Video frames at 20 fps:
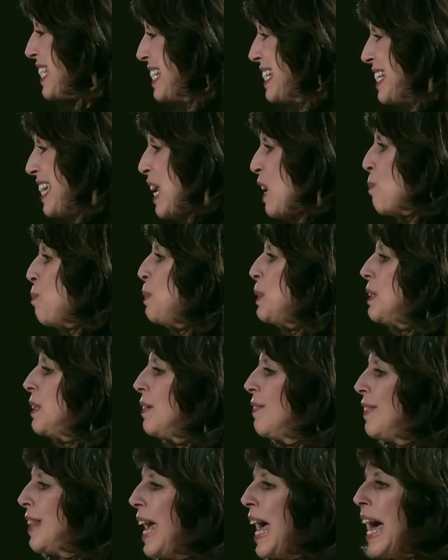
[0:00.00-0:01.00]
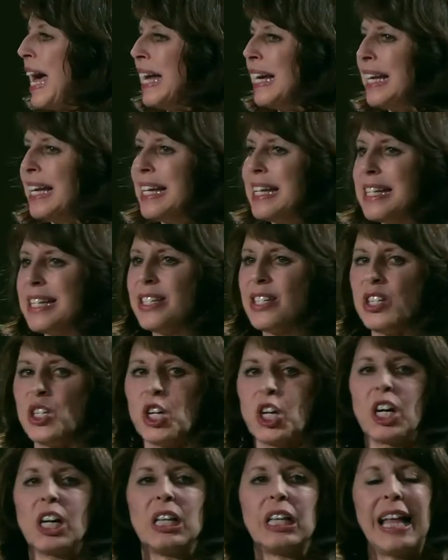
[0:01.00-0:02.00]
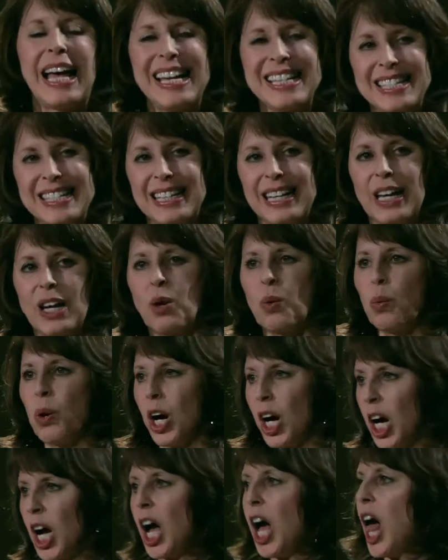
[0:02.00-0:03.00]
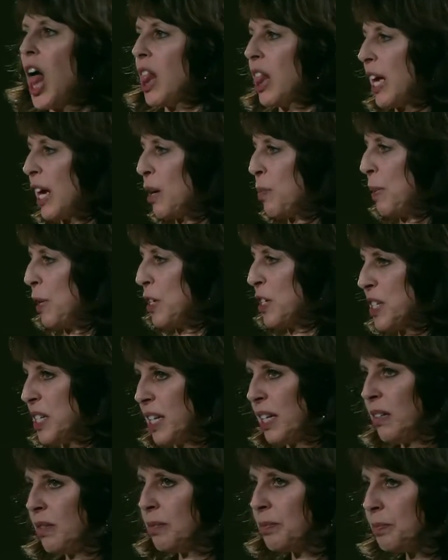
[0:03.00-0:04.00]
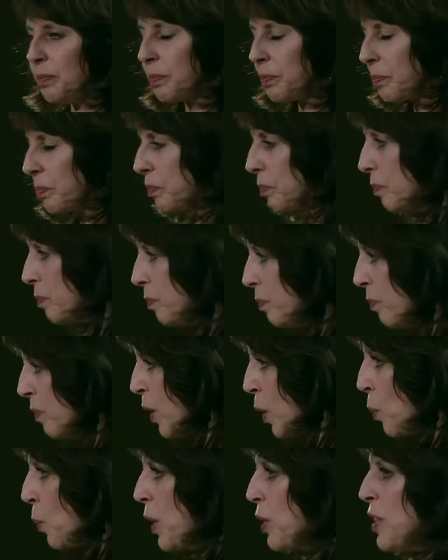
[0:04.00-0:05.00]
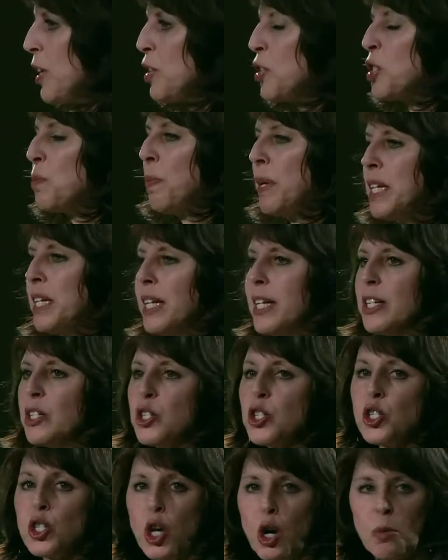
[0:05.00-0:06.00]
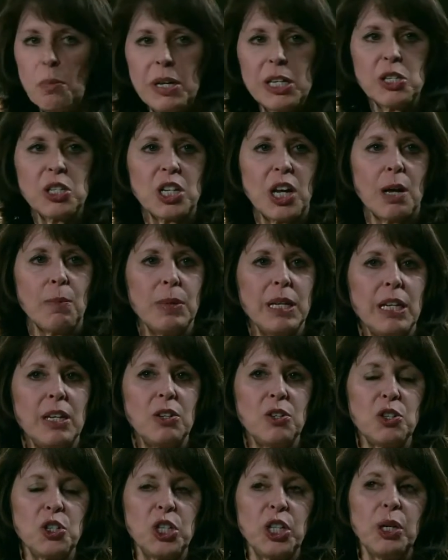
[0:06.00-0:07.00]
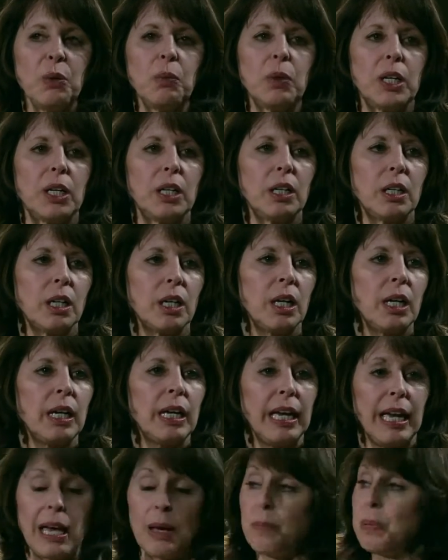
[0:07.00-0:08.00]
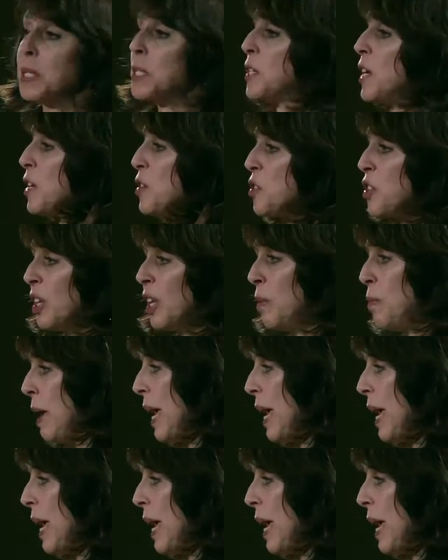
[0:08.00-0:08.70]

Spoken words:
example of that is your classic workaholic person, where they're spending so much time and energy at work and potentially